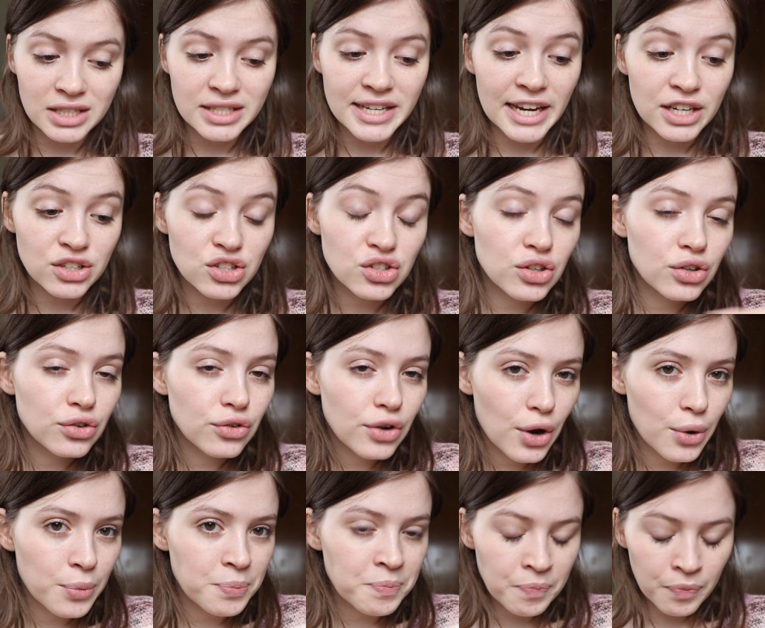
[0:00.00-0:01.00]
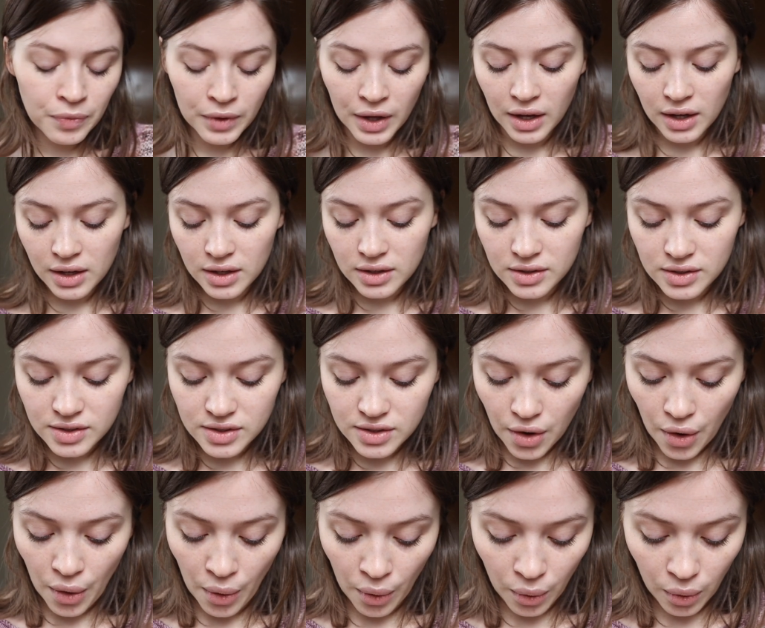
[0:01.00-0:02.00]
textured row.
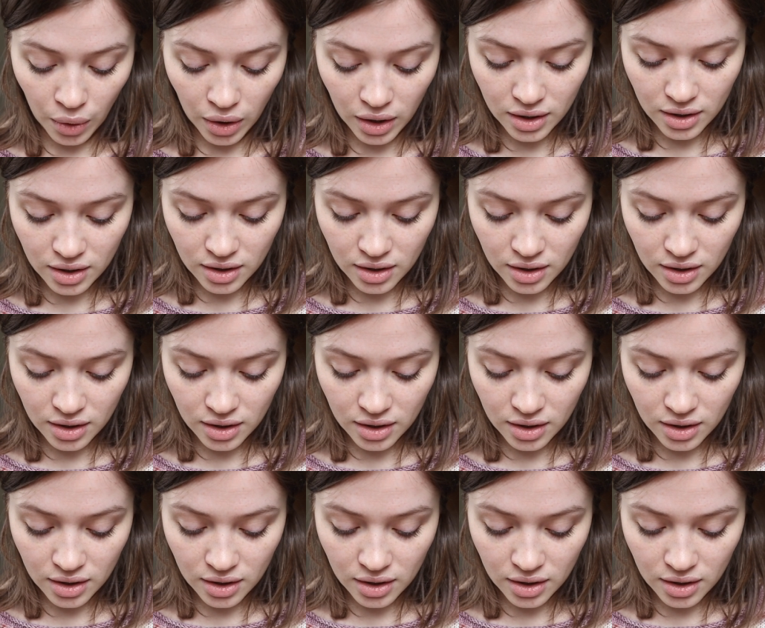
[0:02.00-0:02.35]
So